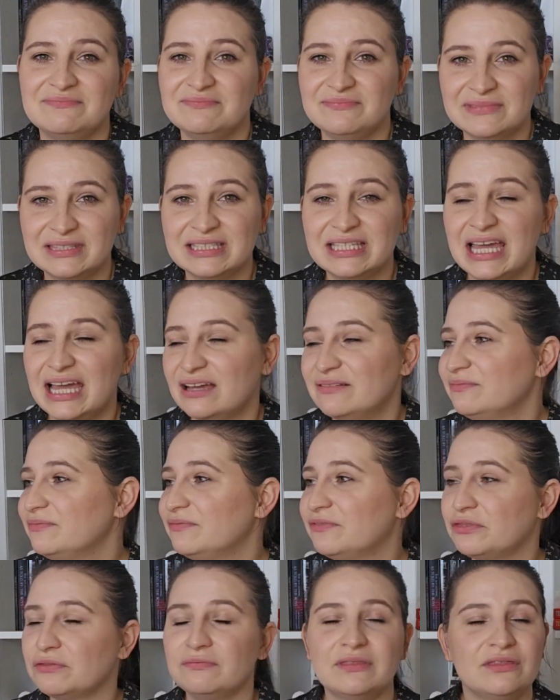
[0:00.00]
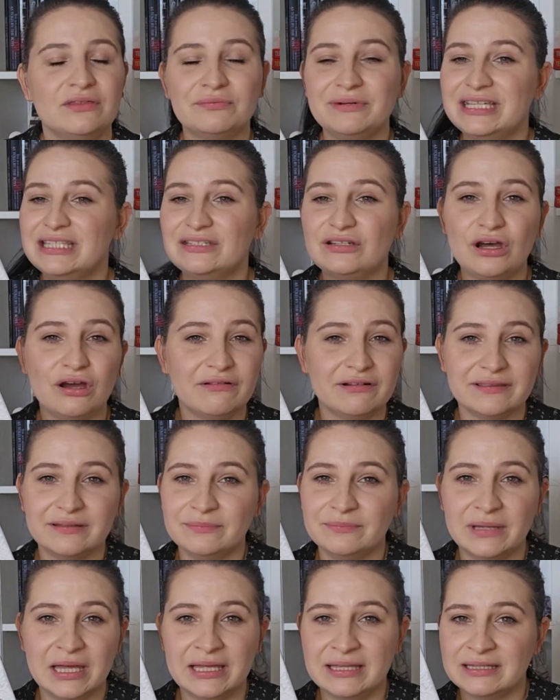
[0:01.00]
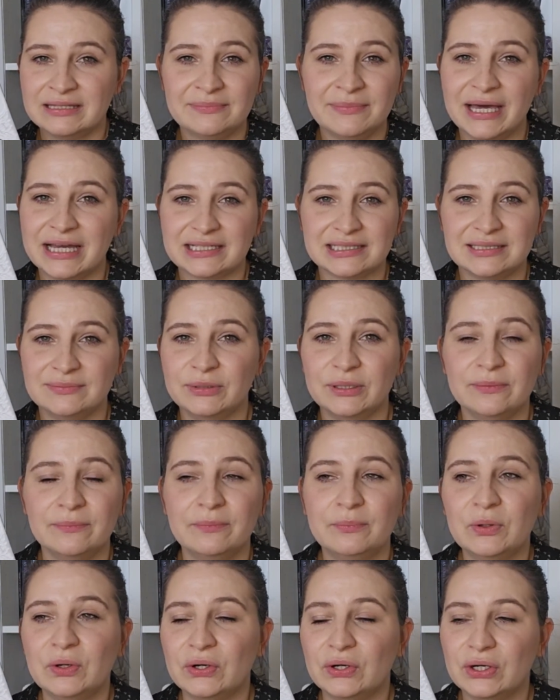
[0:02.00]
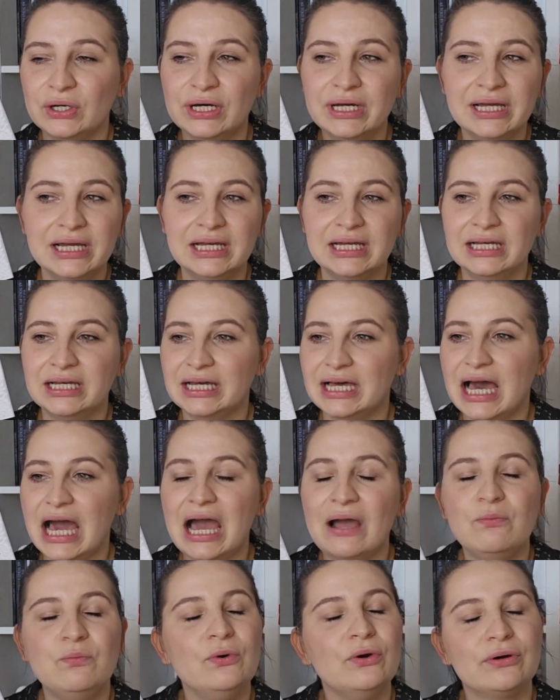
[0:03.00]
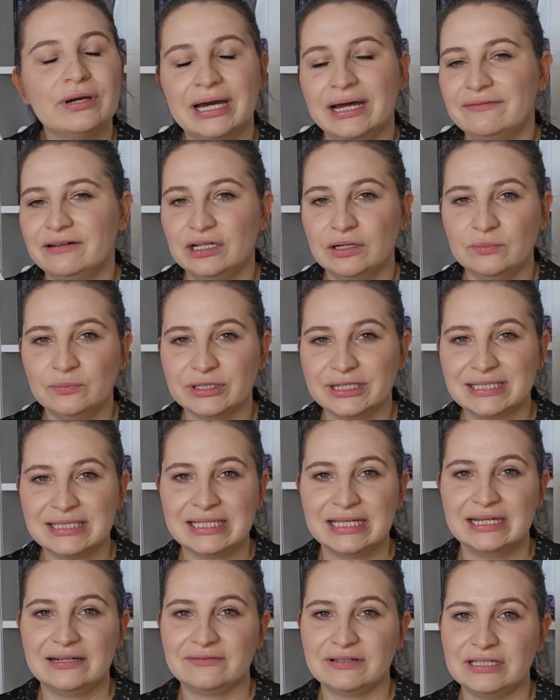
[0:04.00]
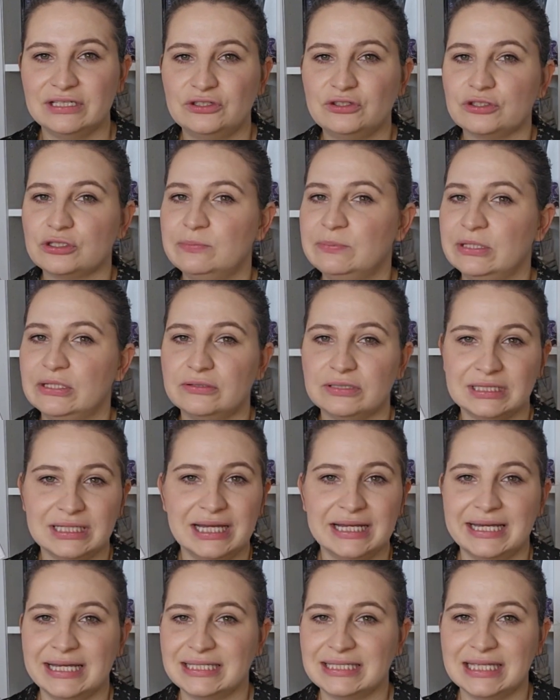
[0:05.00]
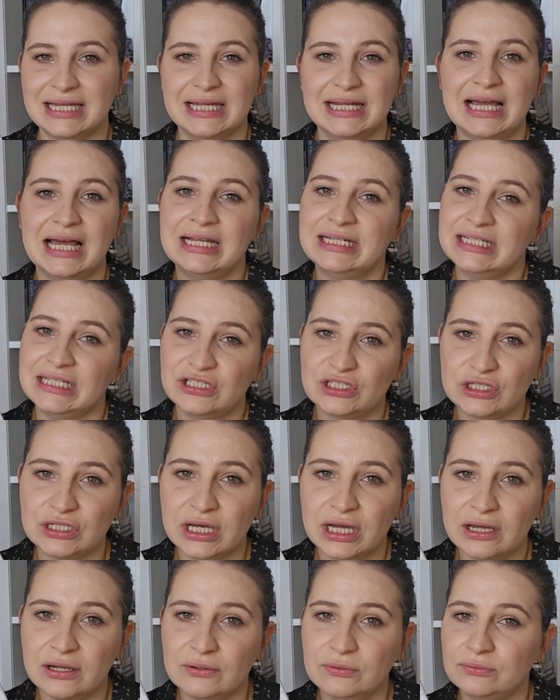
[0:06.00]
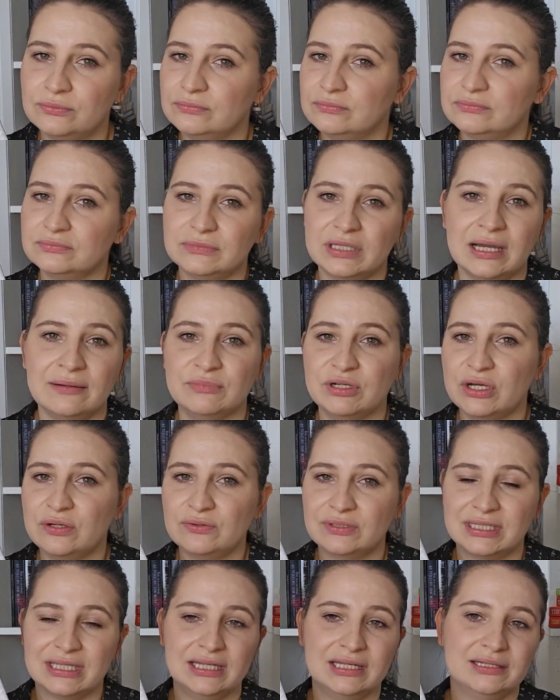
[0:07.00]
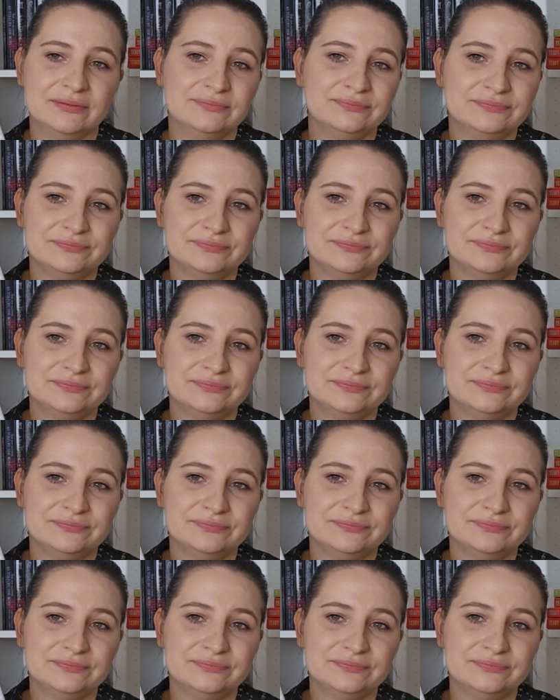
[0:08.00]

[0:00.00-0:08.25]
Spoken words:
Yeah, 3-star at the maximum, but I will carry on with the series just because, like I said, I need to know. I'm nosy.